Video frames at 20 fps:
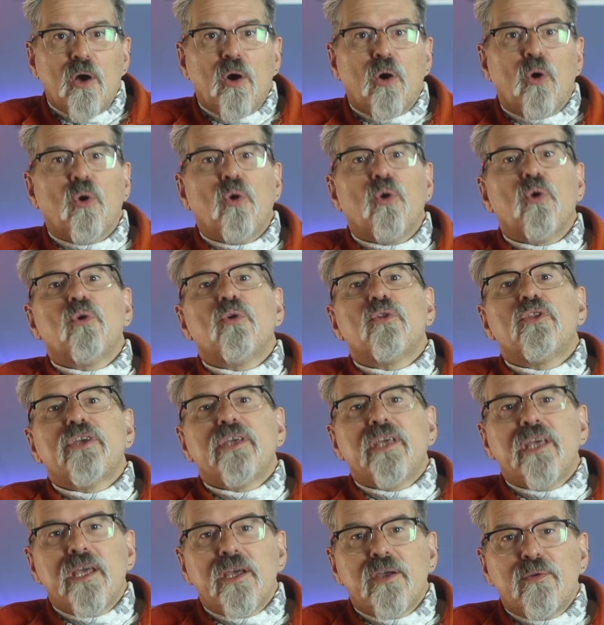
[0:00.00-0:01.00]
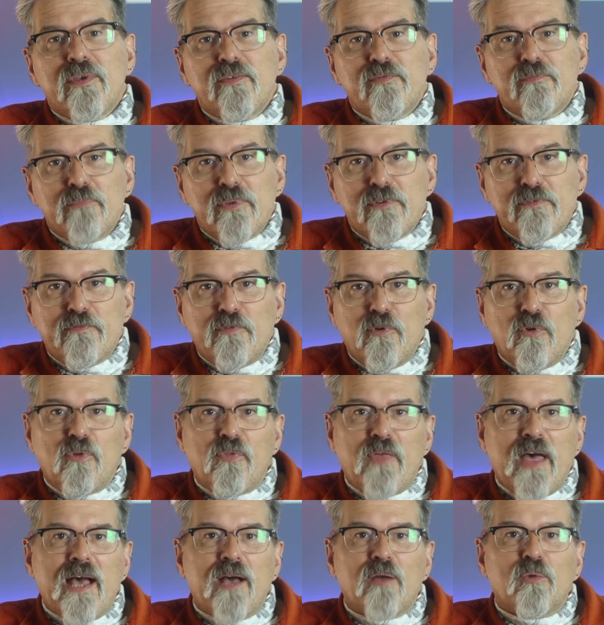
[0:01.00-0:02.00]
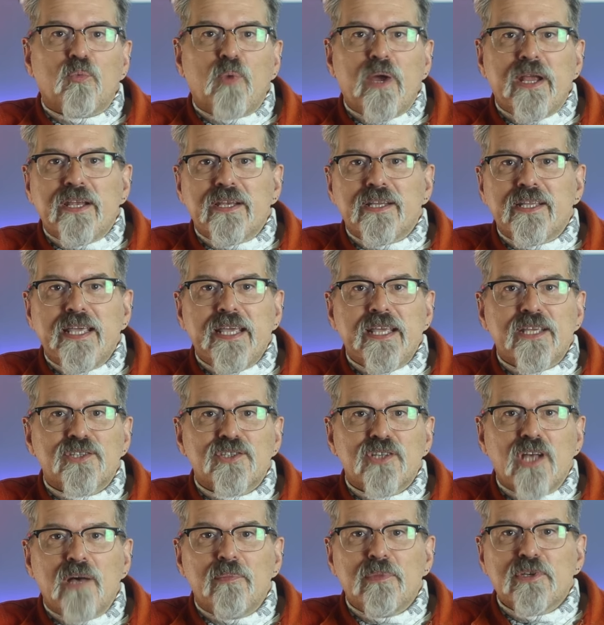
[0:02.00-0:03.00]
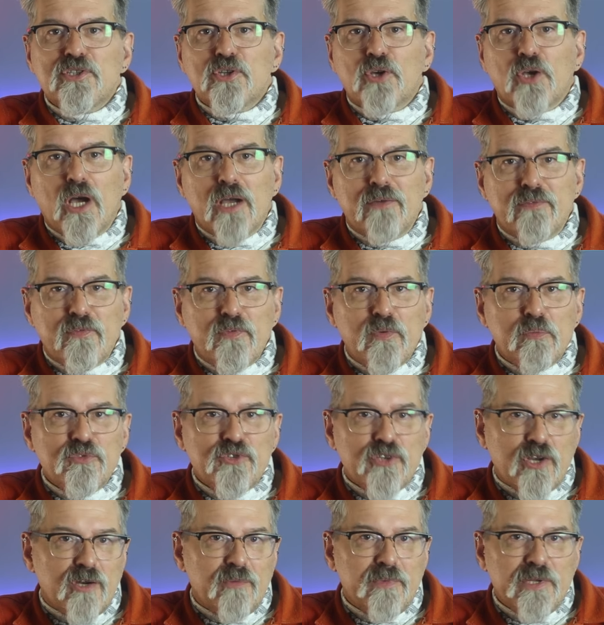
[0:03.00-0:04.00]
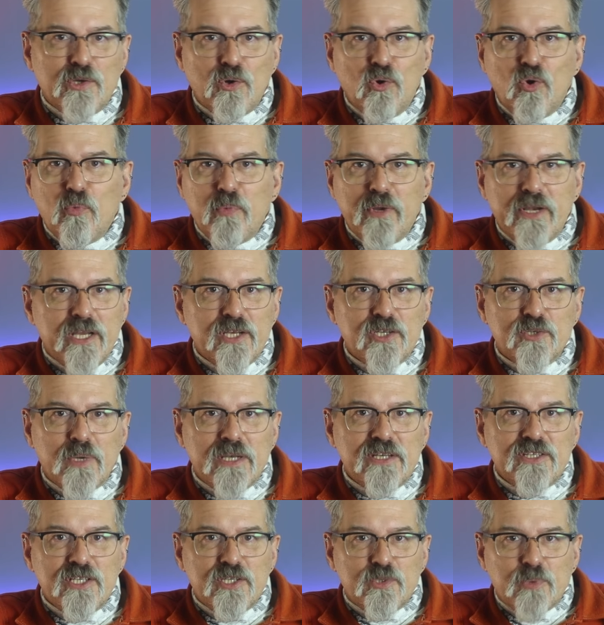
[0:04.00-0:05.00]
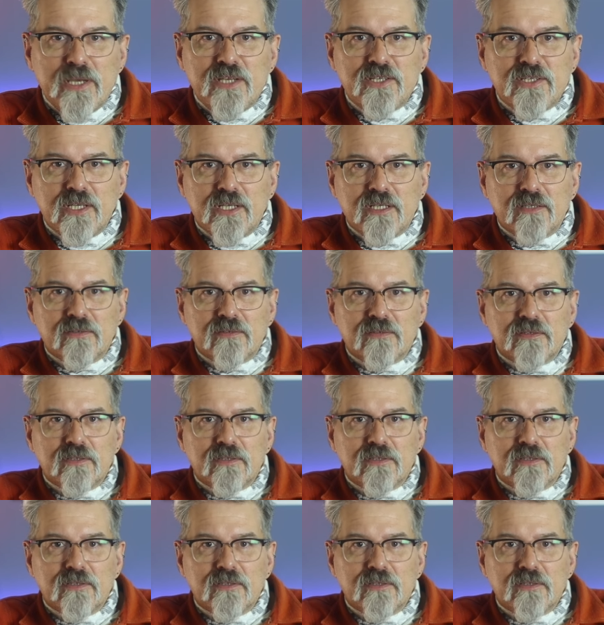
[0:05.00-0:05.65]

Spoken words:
or the year even before that when Keir Starmer took over from Jeremy Corbyn in 2020.